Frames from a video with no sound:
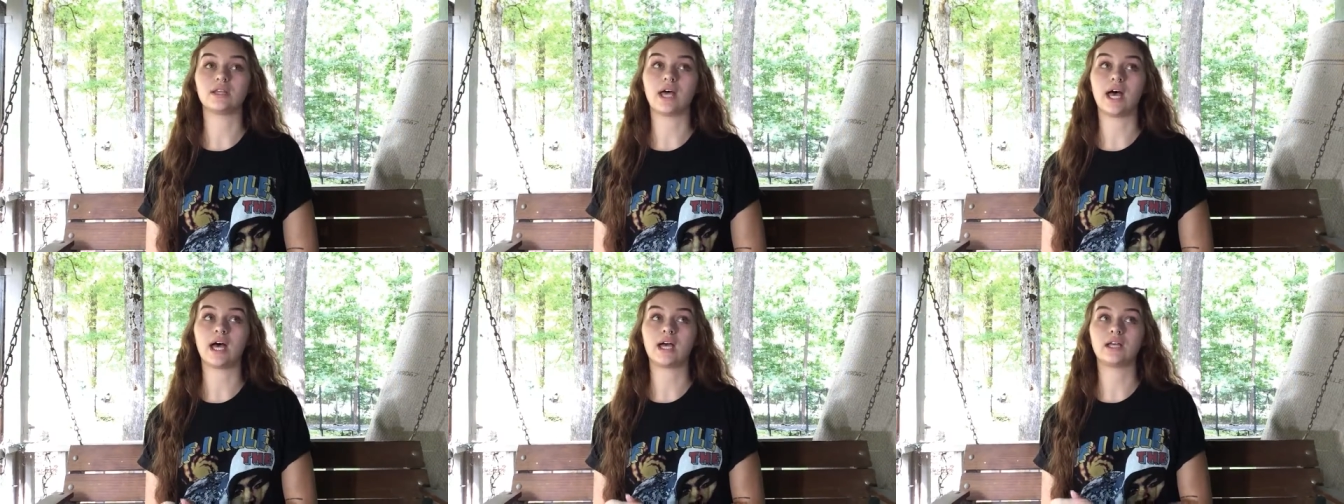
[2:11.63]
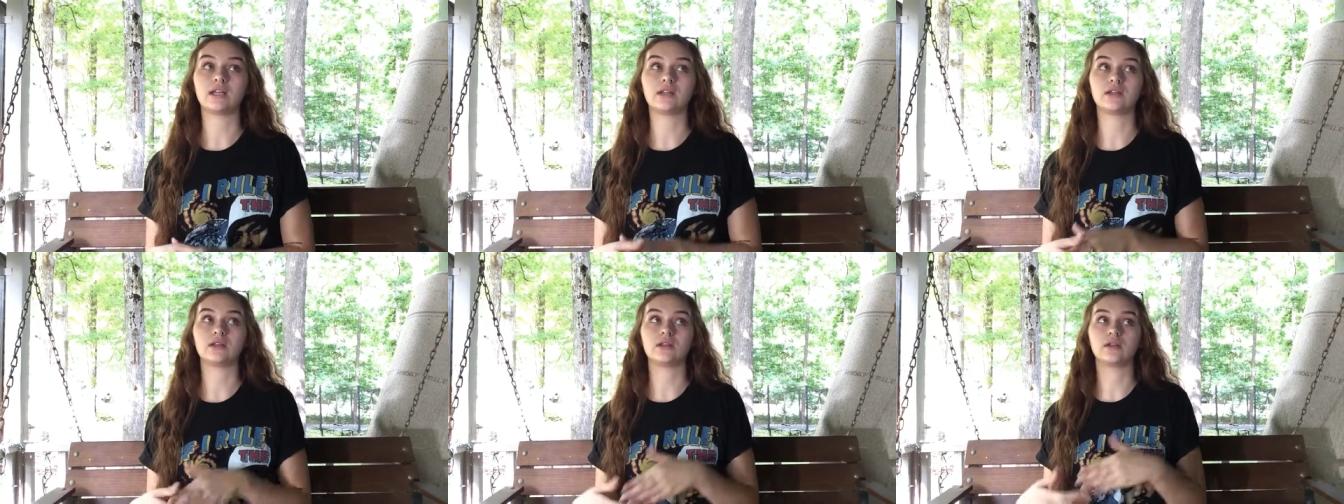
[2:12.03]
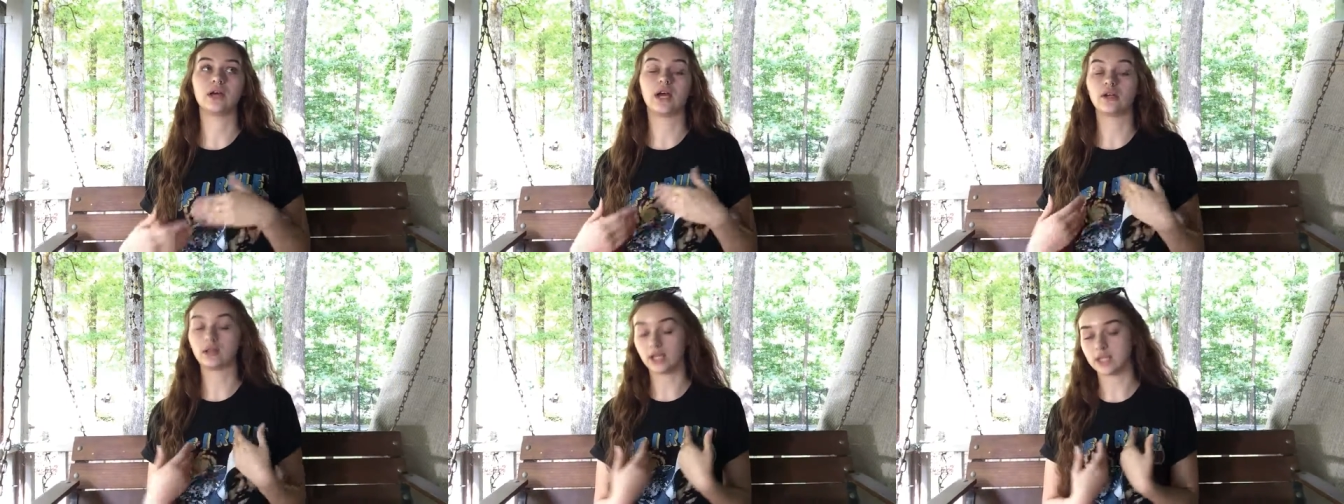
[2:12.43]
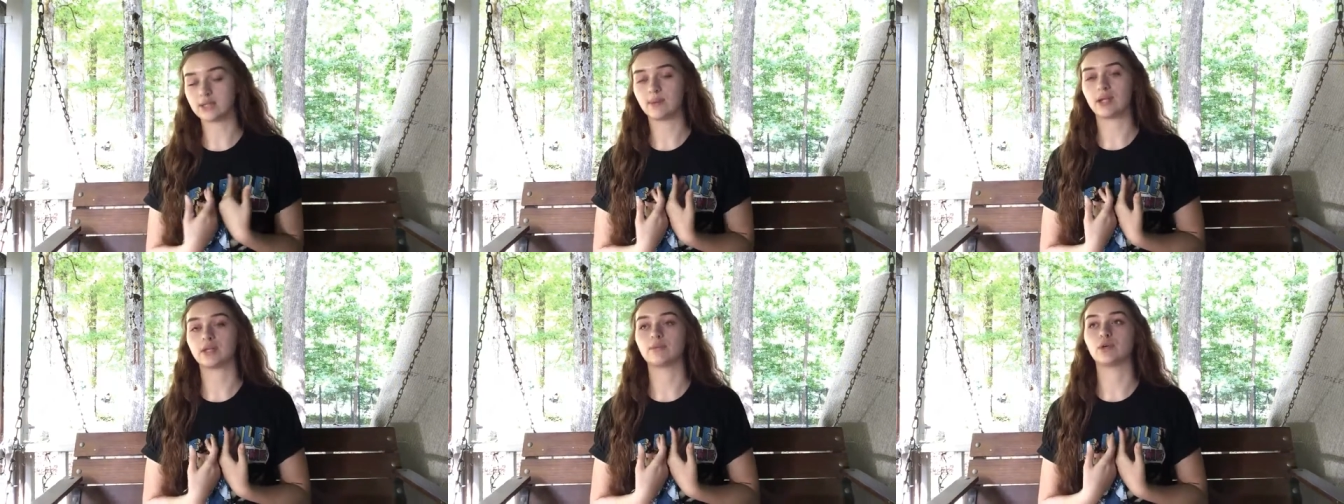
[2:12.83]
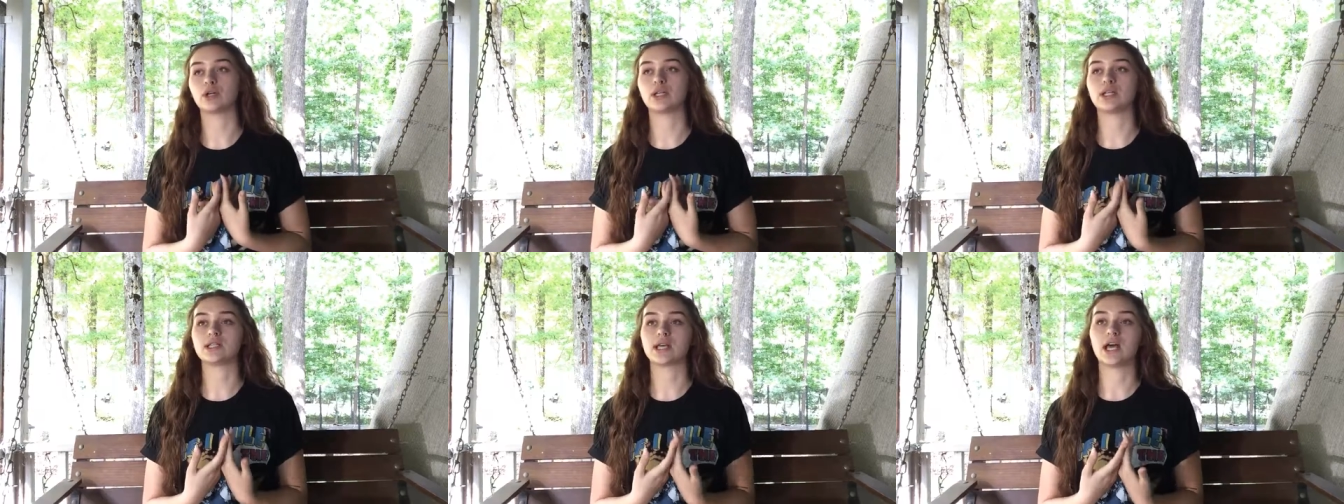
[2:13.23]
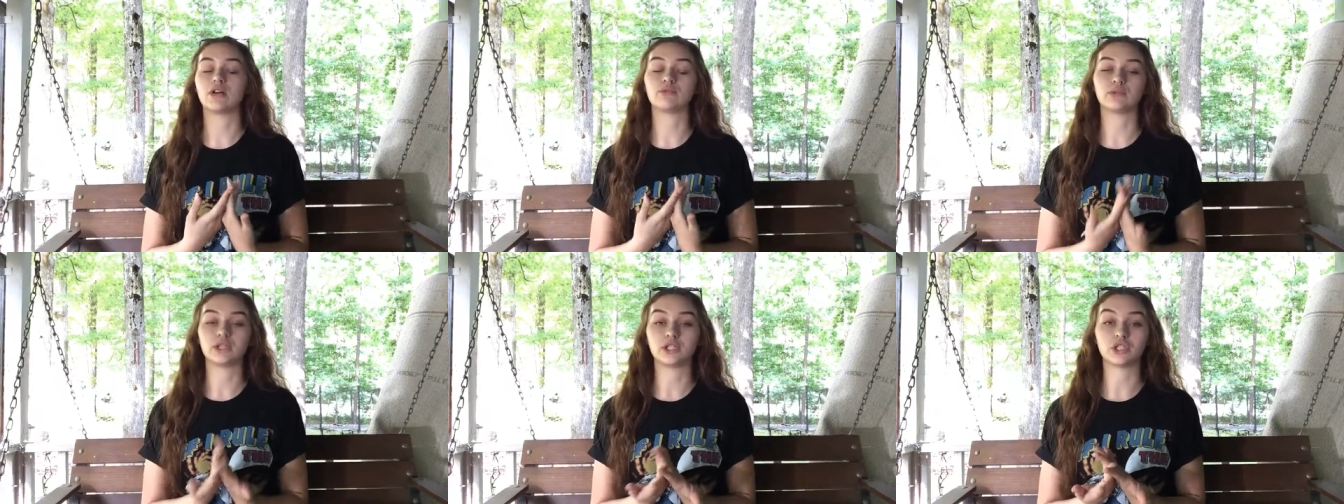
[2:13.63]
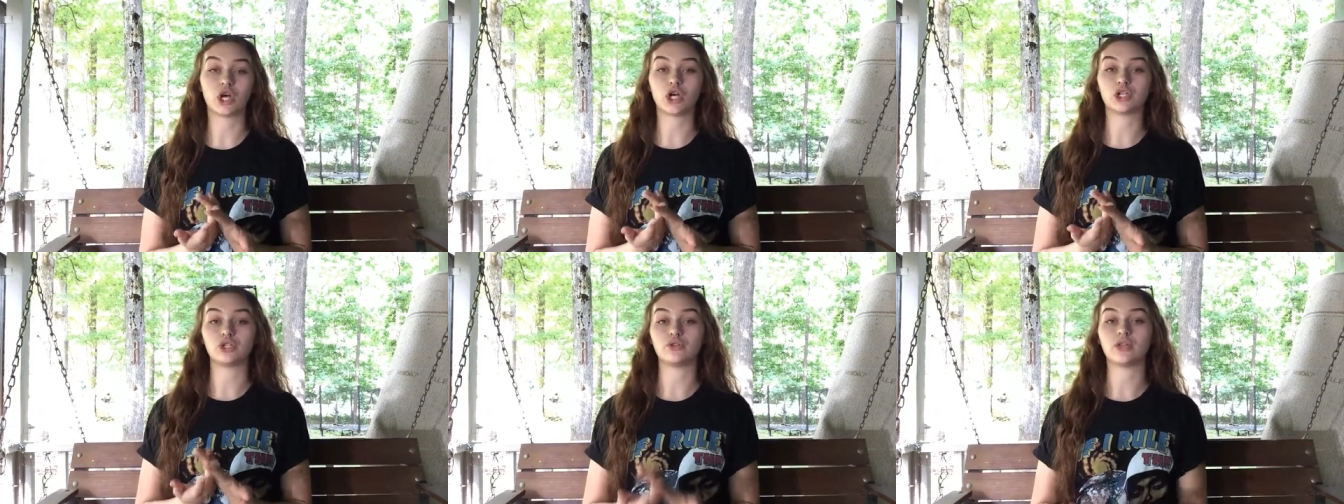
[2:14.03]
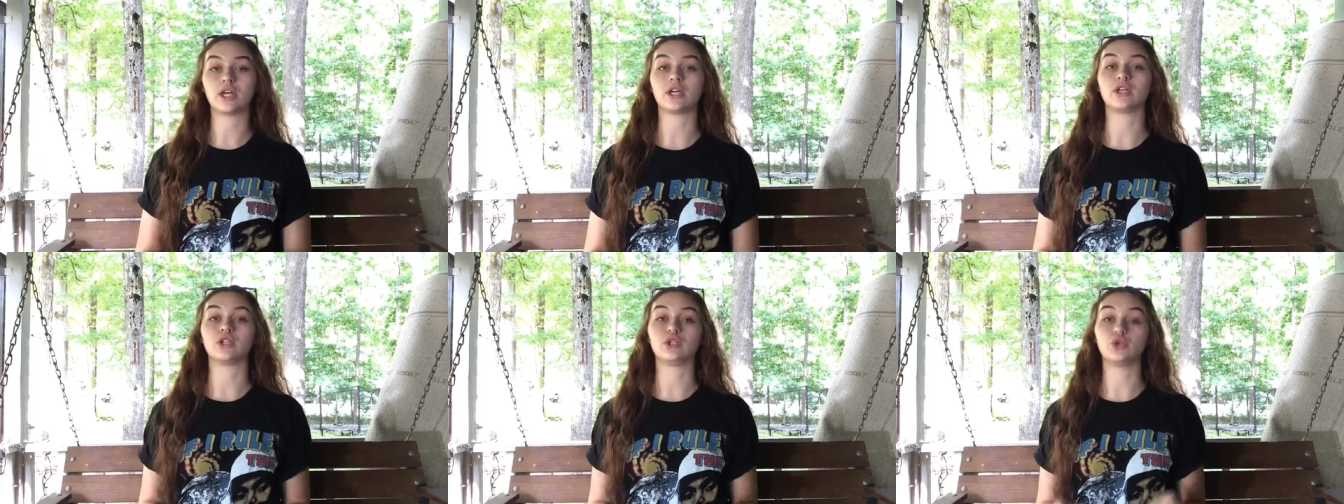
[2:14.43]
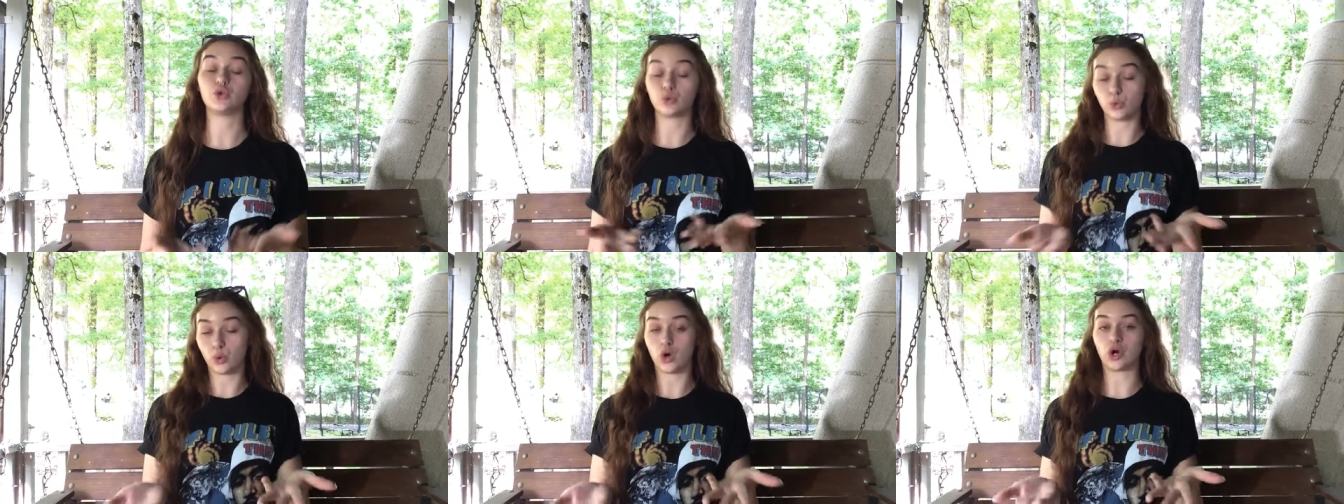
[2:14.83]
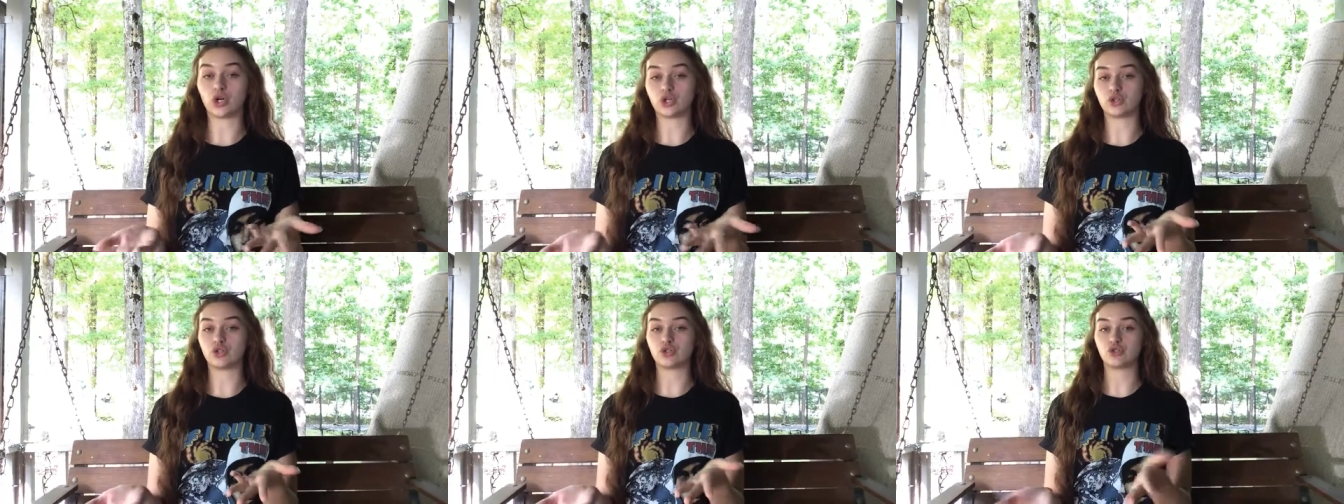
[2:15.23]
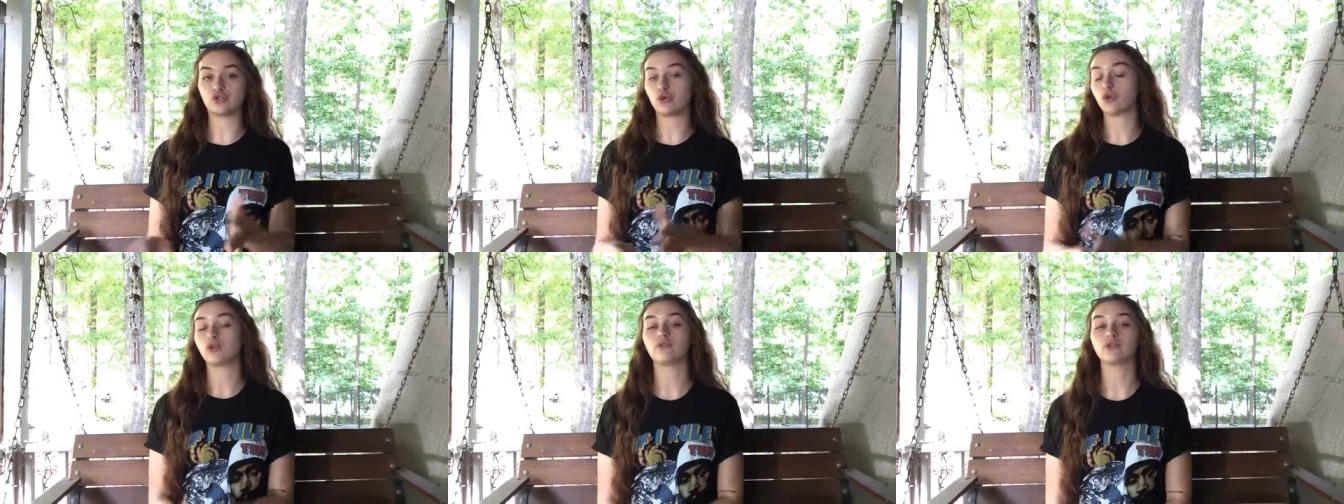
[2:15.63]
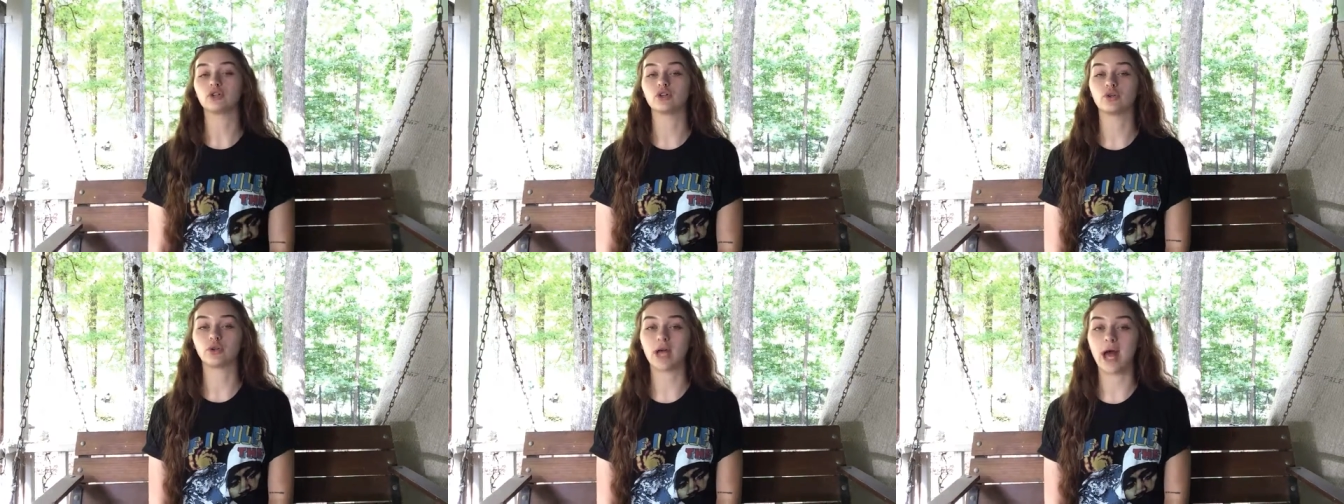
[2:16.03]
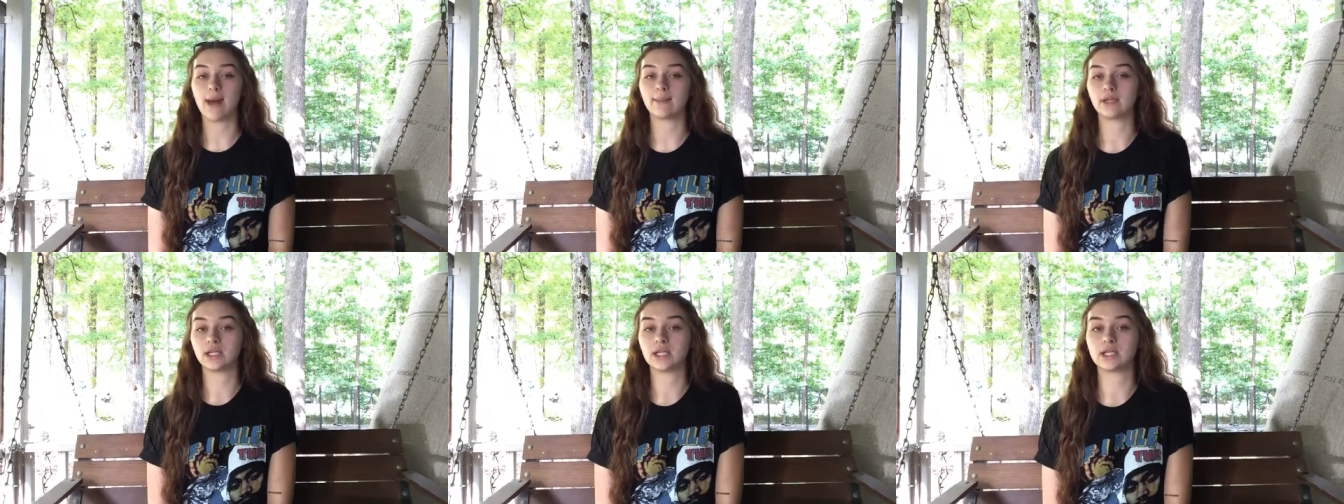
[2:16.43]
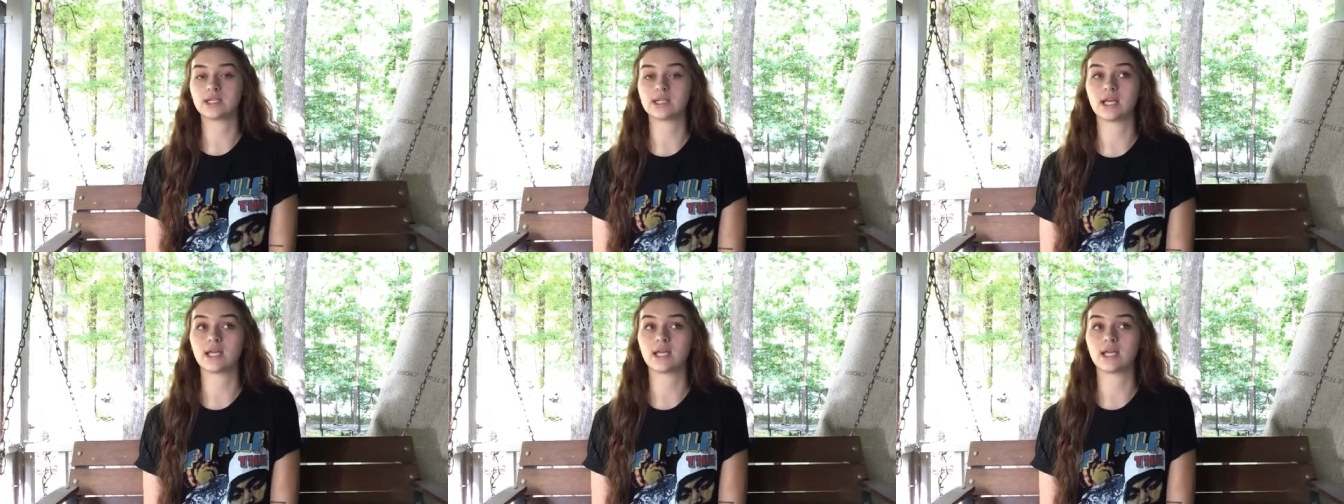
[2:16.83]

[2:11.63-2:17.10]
that I liked about the book is that it really taught you that you are in control of your own happiness,